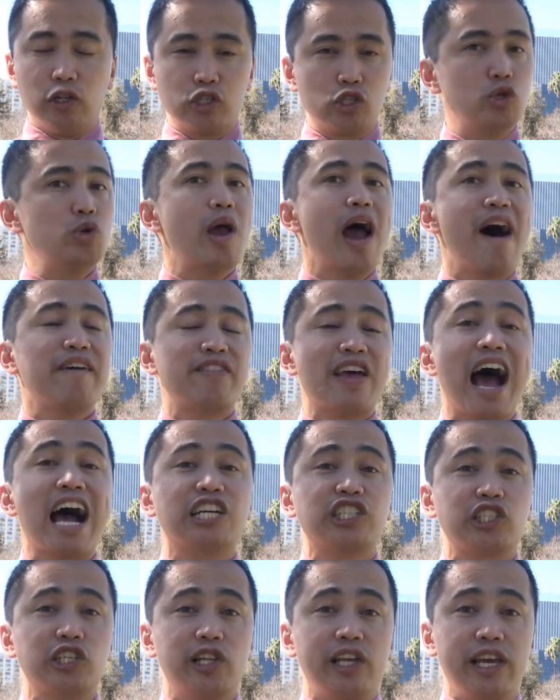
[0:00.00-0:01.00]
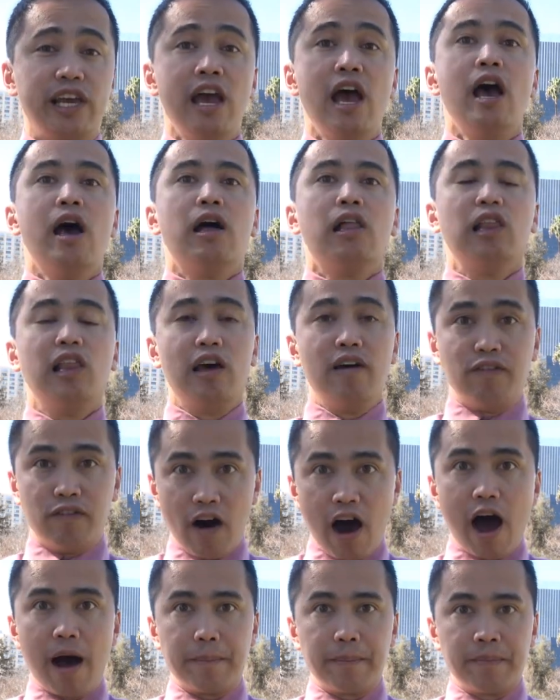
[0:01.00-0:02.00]
So you have to actually live
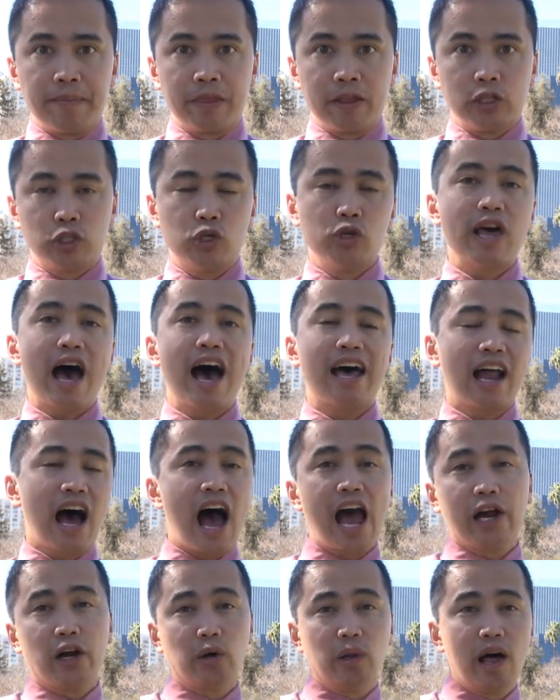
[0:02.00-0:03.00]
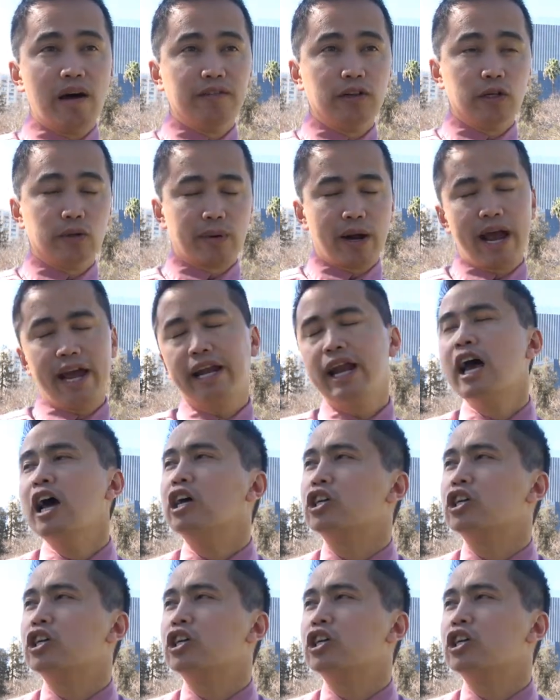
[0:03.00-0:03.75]
up to that higher level, right?